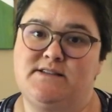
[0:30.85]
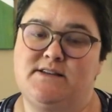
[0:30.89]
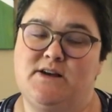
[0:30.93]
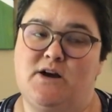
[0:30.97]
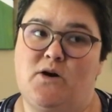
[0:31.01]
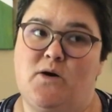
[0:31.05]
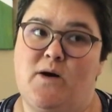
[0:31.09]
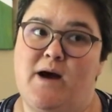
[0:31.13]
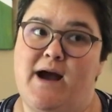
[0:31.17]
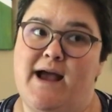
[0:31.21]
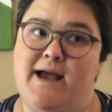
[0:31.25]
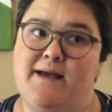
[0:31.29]

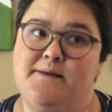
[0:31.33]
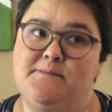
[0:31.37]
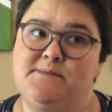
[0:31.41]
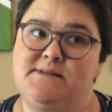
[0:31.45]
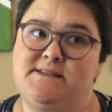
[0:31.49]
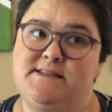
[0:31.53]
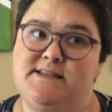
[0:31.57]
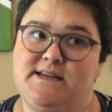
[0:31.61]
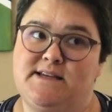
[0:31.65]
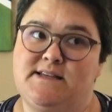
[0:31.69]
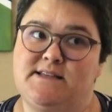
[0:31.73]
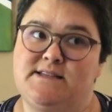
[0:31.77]
So I'm
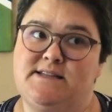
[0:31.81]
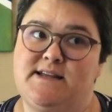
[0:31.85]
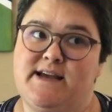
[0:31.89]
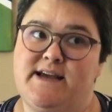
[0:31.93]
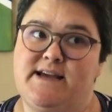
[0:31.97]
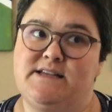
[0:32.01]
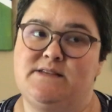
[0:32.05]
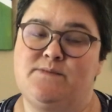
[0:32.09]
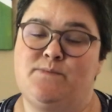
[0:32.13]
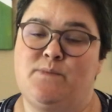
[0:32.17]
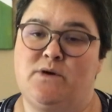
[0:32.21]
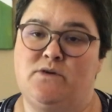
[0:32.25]
6
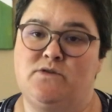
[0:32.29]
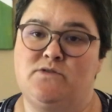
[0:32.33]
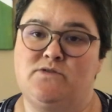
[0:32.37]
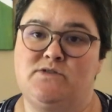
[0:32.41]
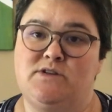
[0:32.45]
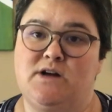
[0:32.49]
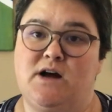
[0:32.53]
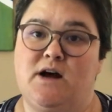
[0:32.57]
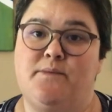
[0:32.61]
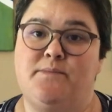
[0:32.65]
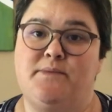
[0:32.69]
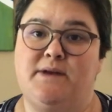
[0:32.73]
days
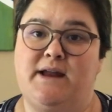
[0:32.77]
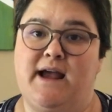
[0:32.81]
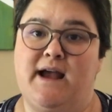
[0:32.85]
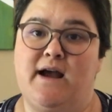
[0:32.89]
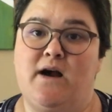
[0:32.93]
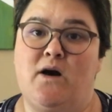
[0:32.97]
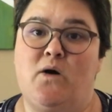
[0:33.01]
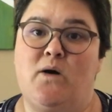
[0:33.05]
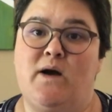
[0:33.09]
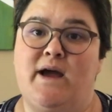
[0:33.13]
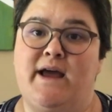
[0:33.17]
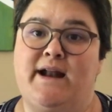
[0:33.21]
post-op now